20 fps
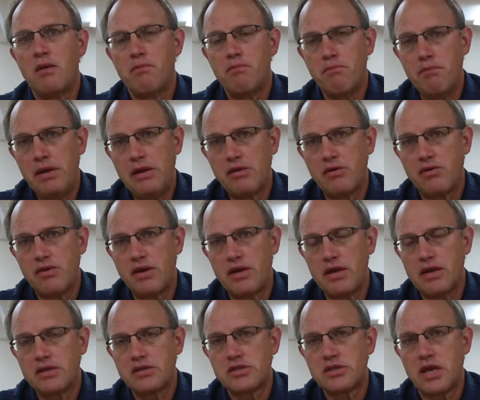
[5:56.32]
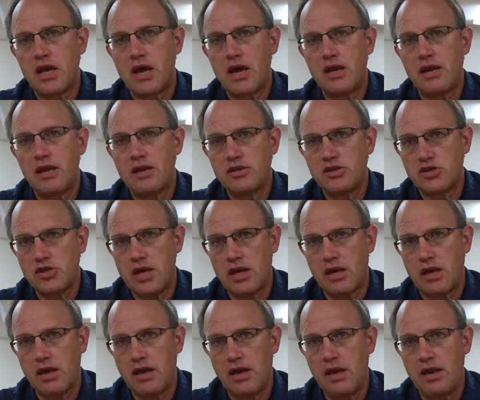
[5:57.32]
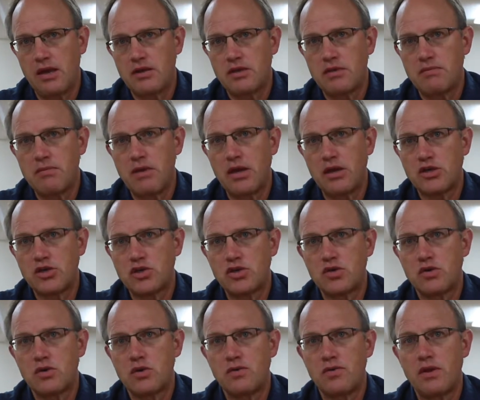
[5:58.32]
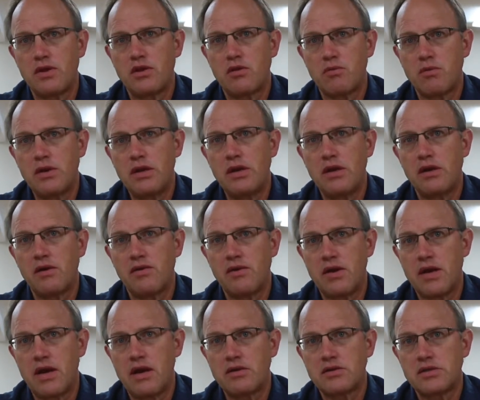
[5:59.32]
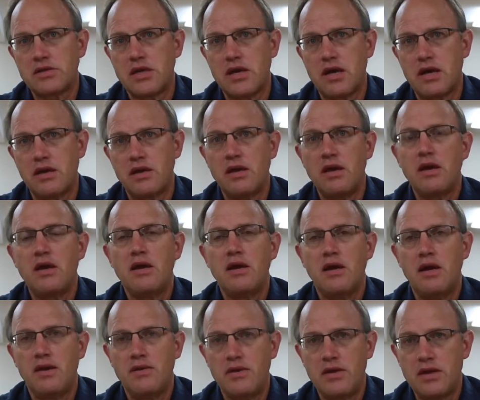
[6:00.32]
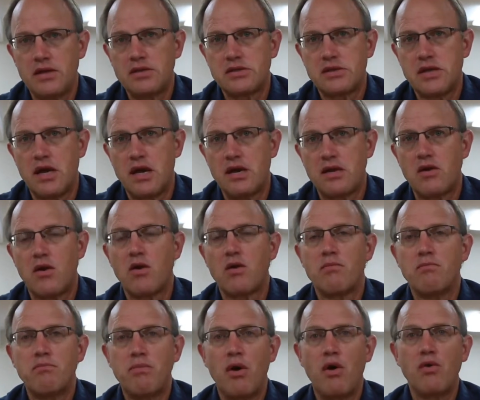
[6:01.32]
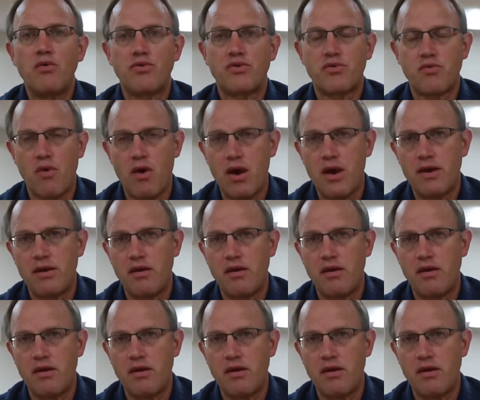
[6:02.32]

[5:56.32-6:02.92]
meter the inside and check again to make sure that the reading on the outside and the inside are both dry